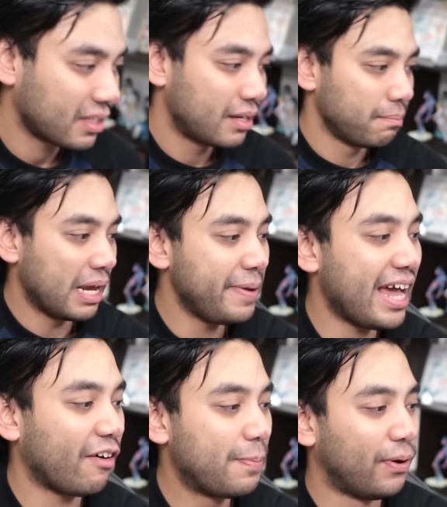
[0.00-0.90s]
Maybe
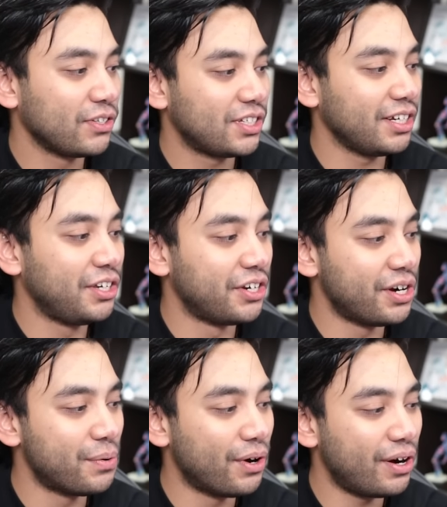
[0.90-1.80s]
Harry Potter? You
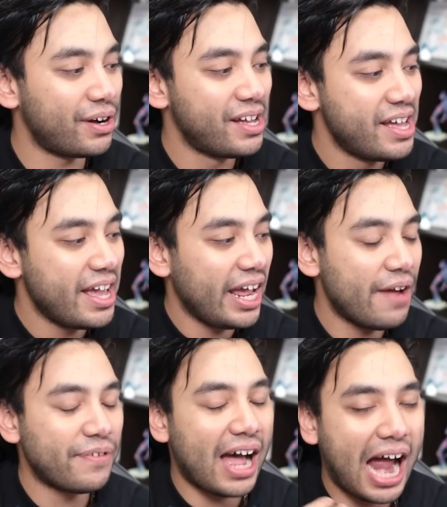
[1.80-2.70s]
know what?
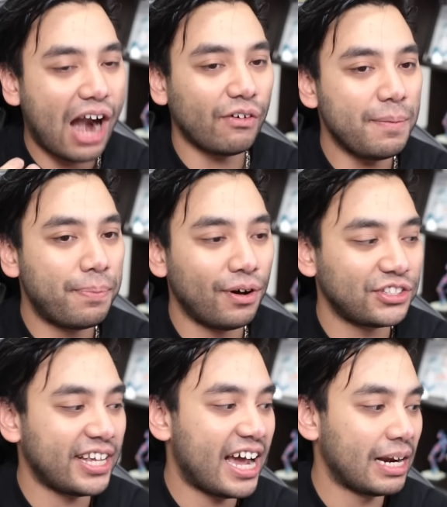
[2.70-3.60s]
If a Harry
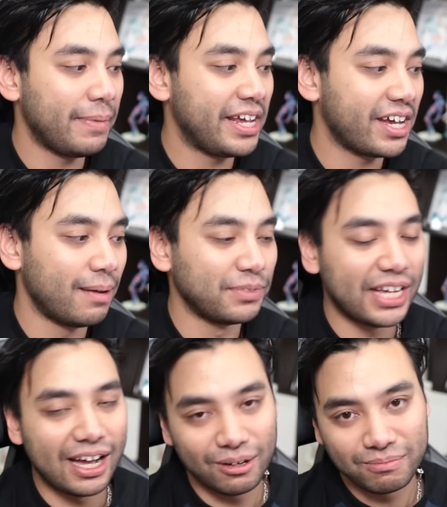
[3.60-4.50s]
Potter anime comes
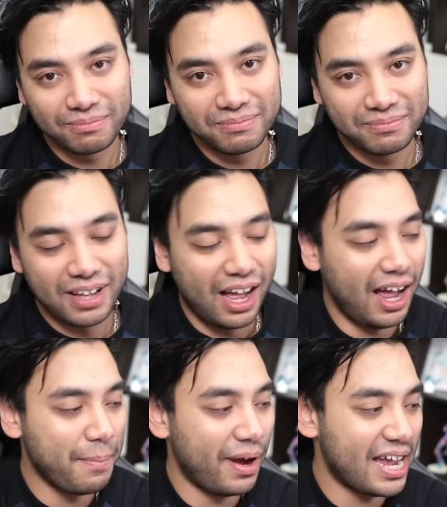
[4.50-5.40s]
out,
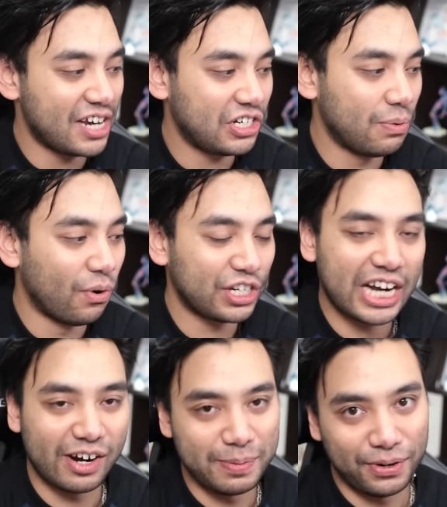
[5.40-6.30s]
I might actually watch
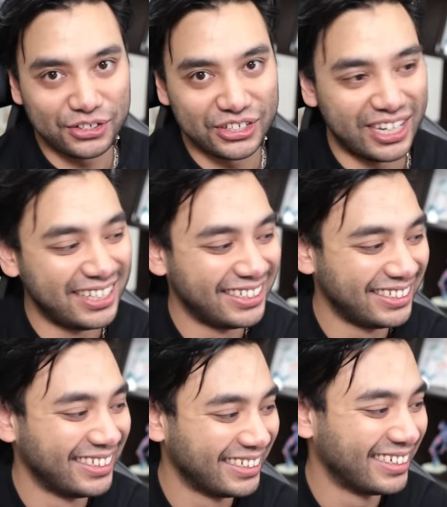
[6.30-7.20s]
Harry Potter.
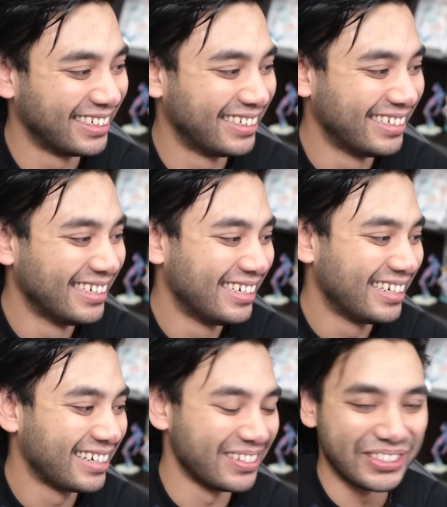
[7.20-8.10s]

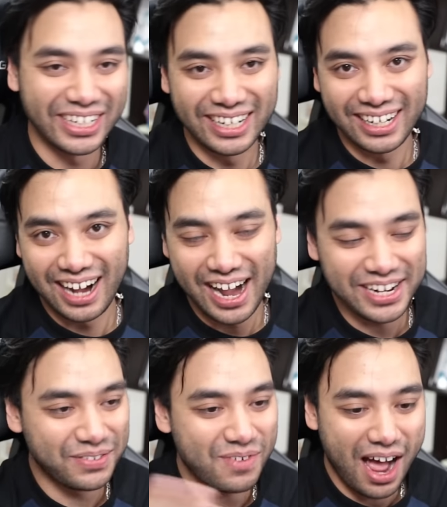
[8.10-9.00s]
Because
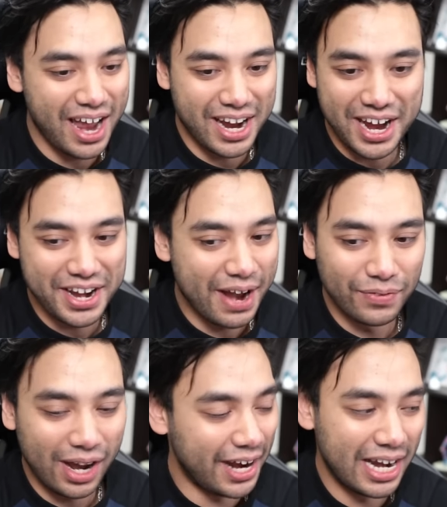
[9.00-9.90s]
I
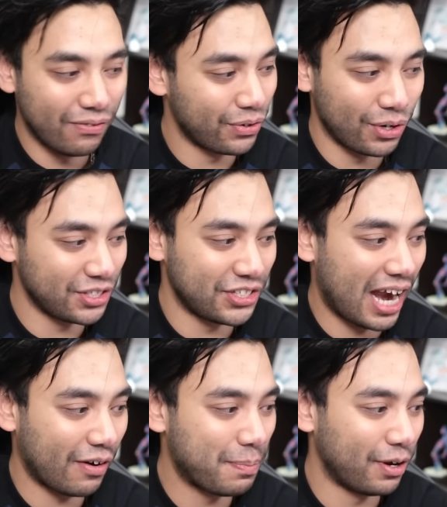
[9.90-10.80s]
never got into
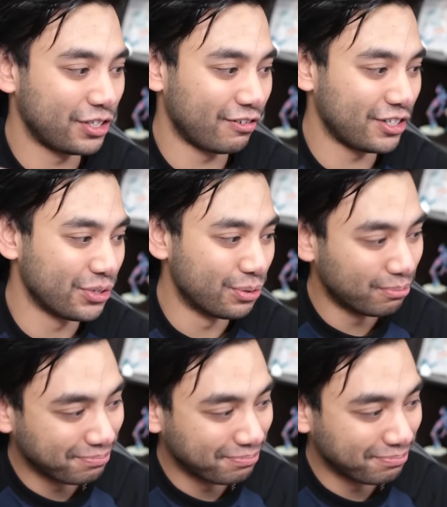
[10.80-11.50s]
Harry Potter at all.